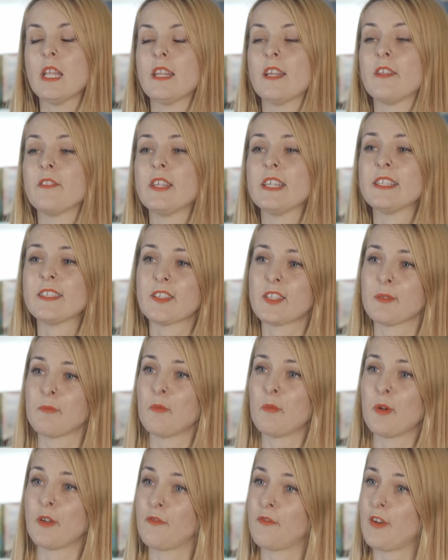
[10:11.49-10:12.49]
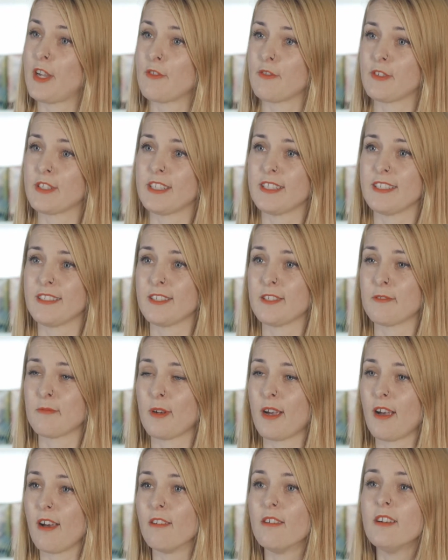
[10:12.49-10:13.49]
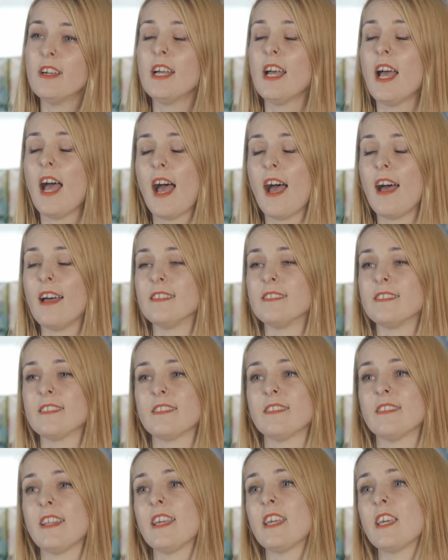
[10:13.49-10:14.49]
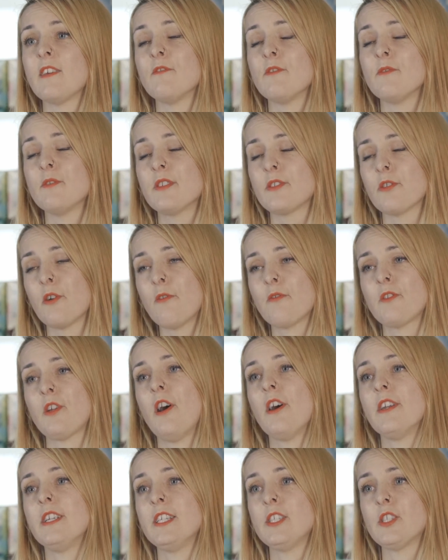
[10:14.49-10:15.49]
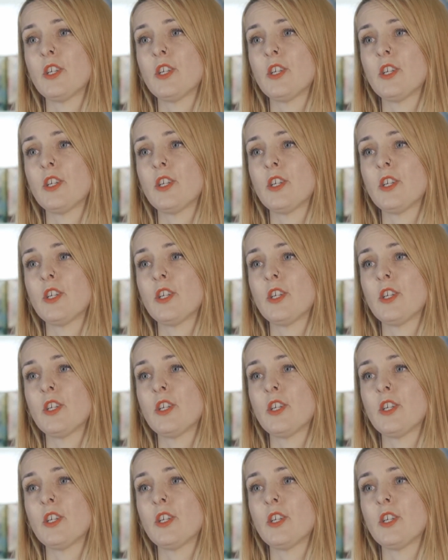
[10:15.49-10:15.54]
Now, these are some of my favorite teas as well, and they give you soft honey